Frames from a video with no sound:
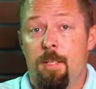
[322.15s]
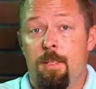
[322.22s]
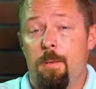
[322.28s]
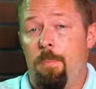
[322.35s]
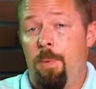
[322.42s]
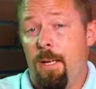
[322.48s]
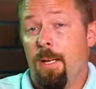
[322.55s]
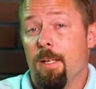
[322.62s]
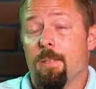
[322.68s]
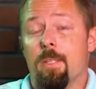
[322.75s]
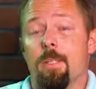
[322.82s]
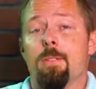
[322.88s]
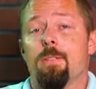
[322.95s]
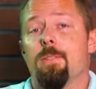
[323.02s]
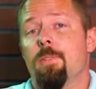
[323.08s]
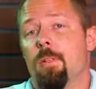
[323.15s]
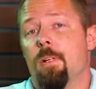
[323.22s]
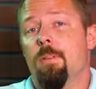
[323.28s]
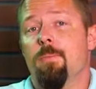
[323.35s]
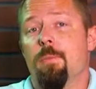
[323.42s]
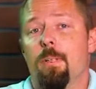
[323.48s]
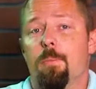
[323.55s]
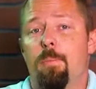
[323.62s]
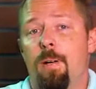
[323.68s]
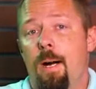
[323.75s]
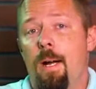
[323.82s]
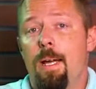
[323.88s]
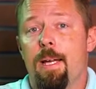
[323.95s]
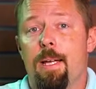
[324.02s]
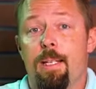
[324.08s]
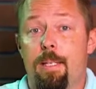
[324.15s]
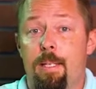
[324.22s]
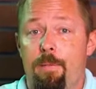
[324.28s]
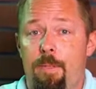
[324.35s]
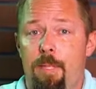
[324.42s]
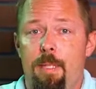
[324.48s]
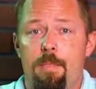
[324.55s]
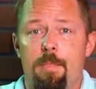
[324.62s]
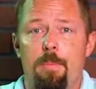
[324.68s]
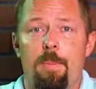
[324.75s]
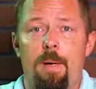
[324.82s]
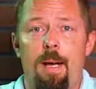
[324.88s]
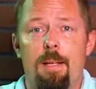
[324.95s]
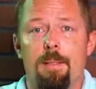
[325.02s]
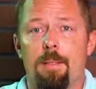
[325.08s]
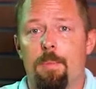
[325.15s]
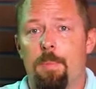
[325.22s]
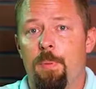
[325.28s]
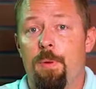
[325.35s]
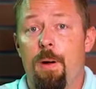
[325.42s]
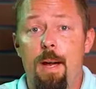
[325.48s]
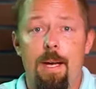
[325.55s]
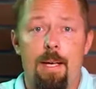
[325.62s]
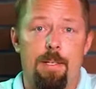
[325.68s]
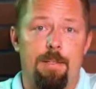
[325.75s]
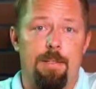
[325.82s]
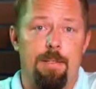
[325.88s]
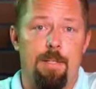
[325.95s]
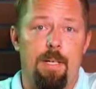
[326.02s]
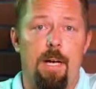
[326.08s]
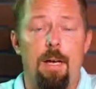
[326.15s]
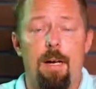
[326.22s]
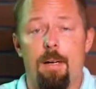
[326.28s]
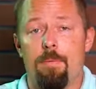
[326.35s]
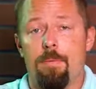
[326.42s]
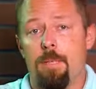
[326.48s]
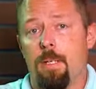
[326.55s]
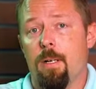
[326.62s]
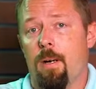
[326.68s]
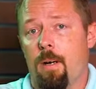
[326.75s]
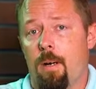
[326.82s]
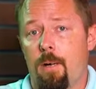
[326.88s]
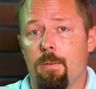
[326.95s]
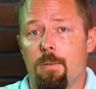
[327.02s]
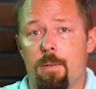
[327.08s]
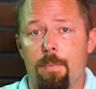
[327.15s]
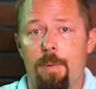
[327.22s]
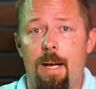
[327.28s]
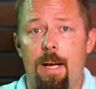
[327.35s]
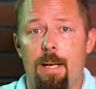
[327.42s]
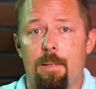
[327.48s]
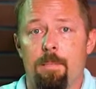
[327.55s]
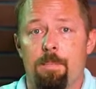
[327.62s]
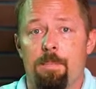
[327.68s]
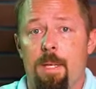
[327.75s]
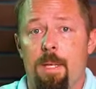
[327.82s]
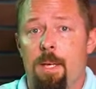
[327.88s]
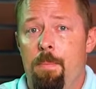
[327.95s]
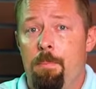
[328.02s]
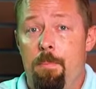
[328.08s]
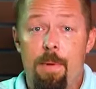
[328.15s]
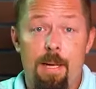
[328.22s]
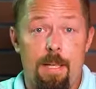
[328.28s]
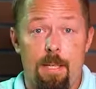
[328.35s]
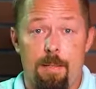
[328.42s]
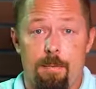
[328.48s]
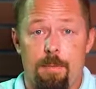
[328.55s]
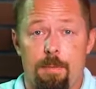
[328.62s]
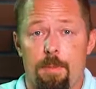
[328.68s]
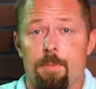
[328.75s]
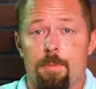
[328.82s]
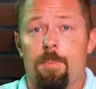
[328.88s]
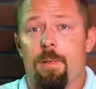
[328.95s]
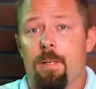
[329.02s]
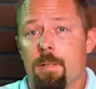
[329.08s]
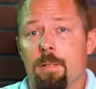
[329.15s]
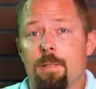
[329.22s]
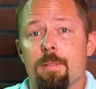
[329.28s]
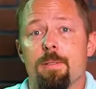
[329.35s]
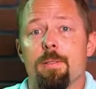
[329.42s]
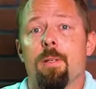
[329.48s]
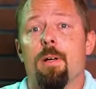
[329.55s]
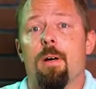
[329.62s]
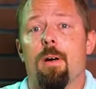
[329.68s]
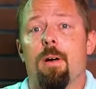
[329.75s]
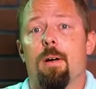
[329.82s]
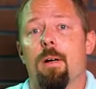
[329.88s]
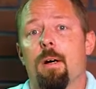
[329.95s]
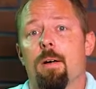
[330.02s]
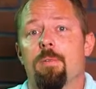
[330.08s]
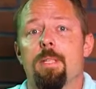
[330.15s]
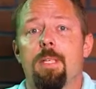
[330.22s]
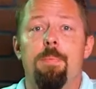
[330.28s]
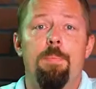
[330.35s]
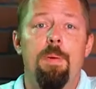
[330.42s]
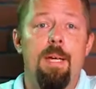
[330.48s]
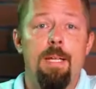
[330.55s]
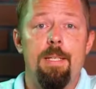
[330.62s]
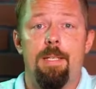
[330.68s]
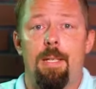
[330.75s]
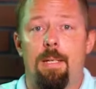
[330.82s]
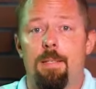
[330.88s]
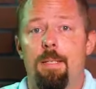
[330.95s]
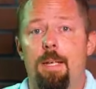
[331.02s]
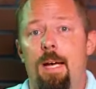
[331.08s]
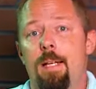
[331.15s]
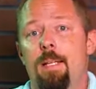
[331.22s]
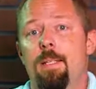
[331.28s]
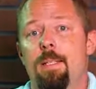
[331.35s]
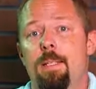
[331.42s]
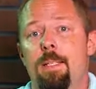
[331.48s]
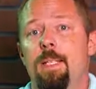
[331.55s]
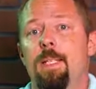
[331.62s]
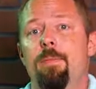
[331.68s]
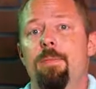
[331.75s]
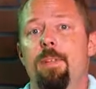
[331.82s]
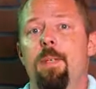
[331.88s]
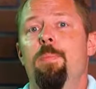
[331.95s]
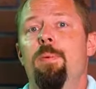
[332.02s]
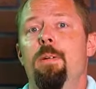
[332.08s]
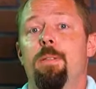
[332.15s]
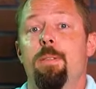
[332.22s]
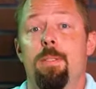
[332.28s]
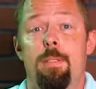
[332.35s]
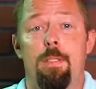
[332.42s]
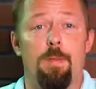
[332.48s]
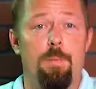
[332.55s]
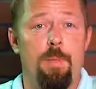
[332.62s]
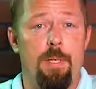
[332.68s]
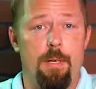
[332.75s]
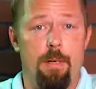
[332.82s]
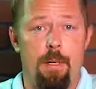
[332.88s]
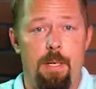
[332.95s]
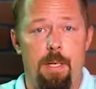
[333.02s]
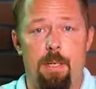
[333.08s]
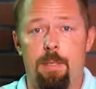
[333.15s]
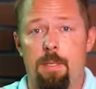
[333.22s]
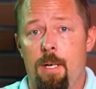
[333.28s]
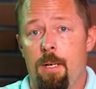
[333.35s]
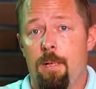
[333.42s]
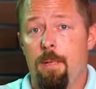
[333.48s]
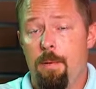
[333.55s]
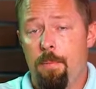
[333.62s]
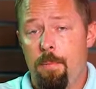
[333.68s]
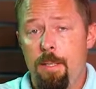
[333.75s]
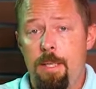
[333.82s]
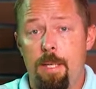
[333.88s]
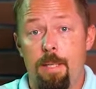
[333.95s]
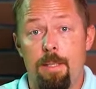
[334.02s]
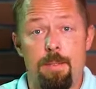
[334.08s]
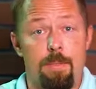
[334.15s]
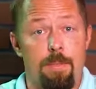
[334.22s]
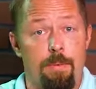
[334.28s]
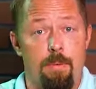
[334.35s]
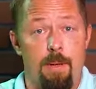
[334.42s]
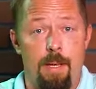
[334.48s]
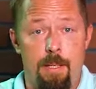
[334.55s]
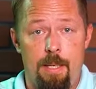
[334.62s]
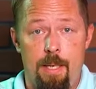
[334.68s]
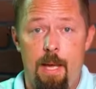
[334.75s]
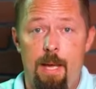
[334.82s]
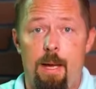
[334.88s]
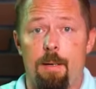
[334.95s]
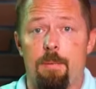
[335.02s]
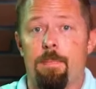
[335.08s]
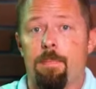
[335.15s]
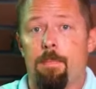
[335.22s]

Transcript: The biggest concern when buying an EV is about the price of the car or bike. Many of the respondents are of the opinion that an EV purchase is beyond their means right now.